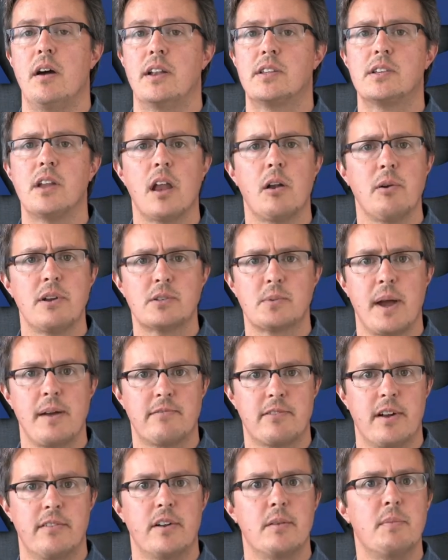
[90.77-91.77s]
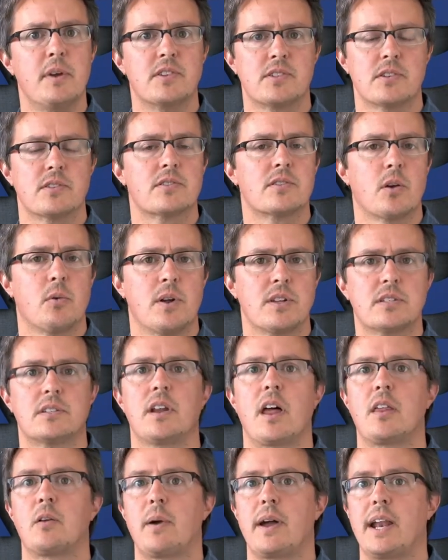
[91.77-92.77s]
It's not always right for every business, so what's
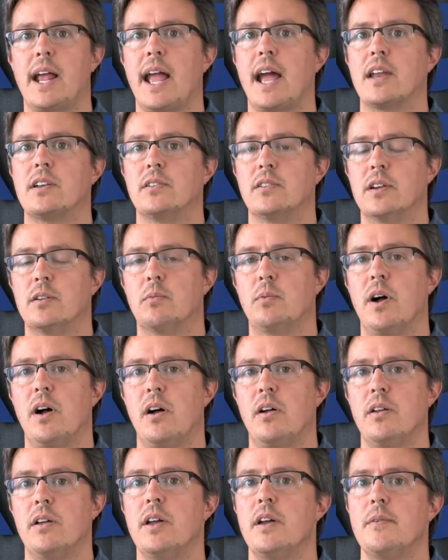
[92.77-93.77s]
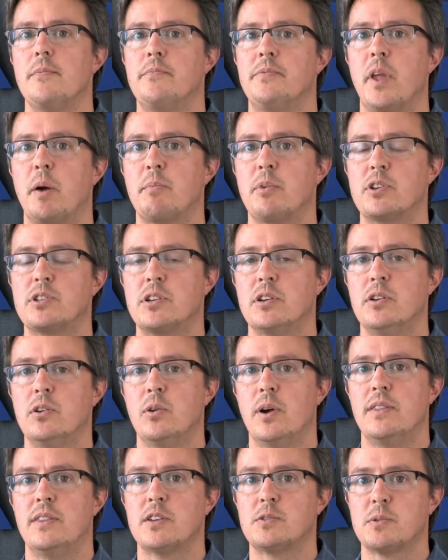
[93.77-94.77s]
another way to handle it? Well, number
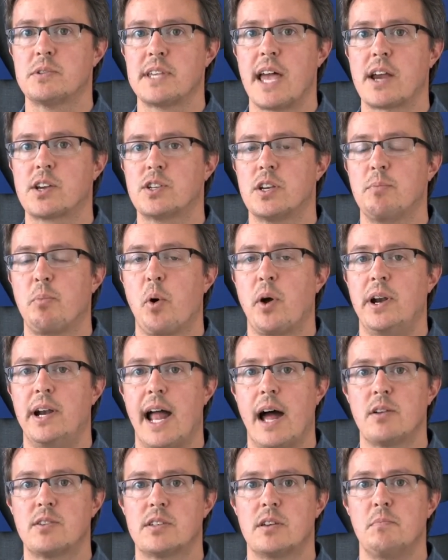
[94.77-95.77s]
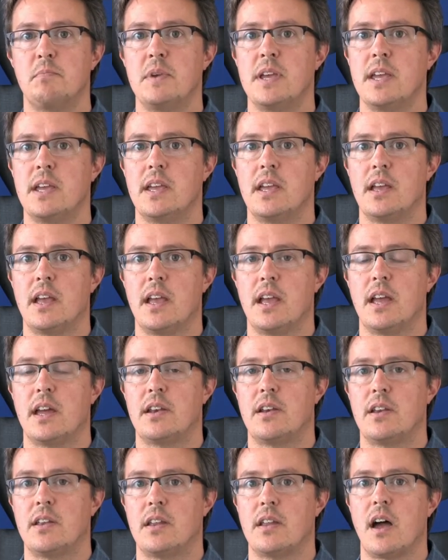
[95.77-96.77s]
two, and this was actually pointed out to me
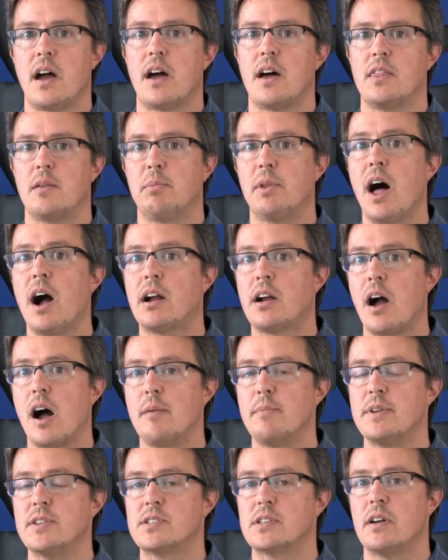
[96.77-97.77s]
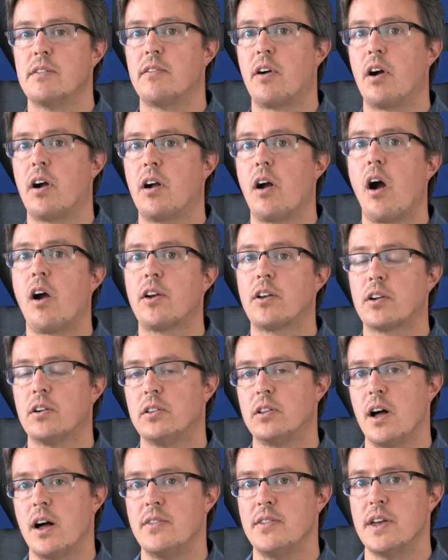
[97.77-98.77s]
in the blog comments of our
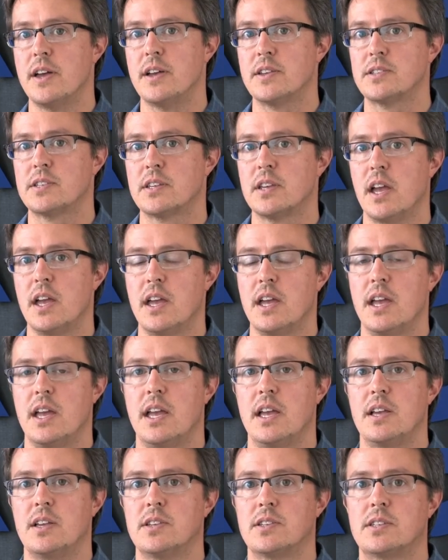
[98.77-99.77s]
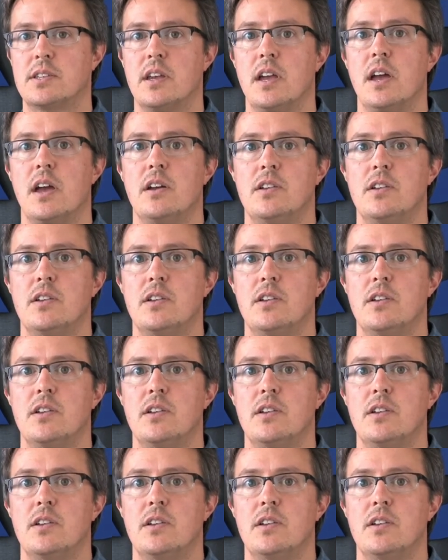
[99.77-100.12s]
article on this, is